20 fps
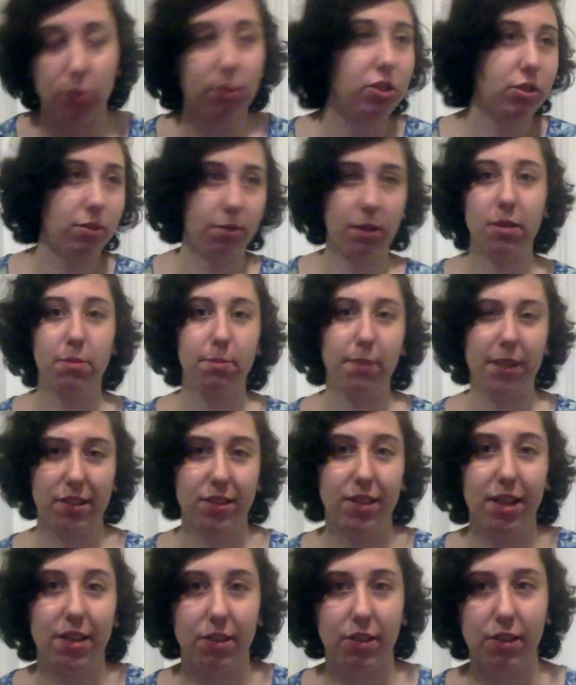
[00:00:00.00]
which makes
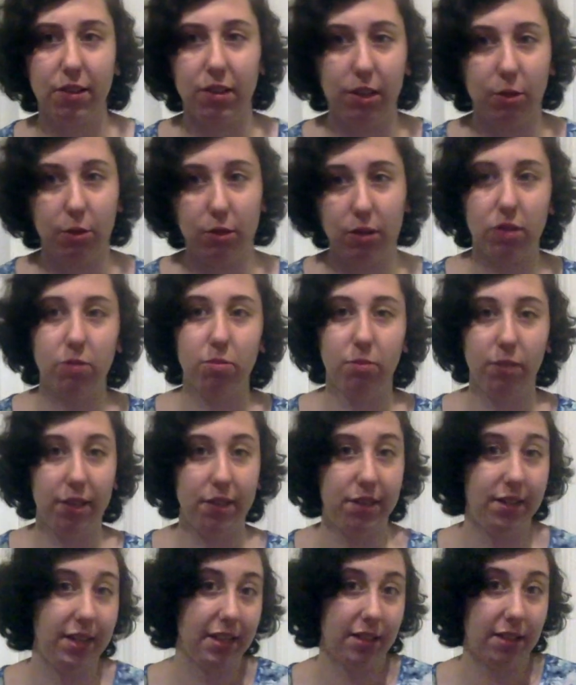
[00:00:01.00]
sense, because he was
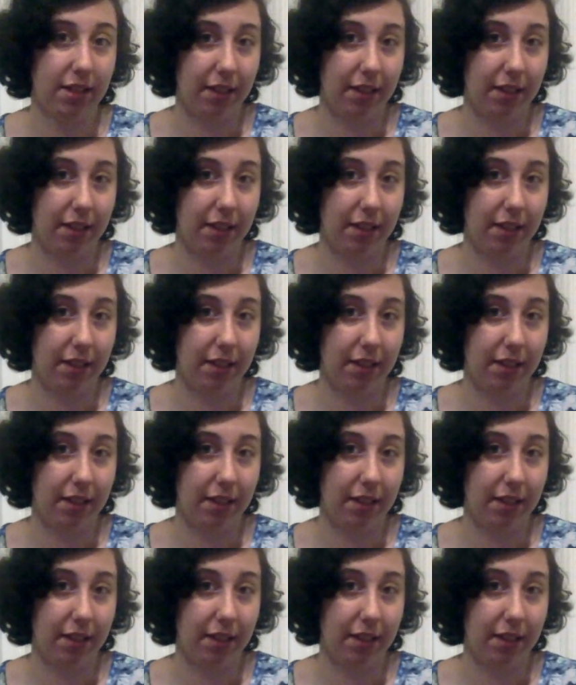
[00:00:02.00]
listening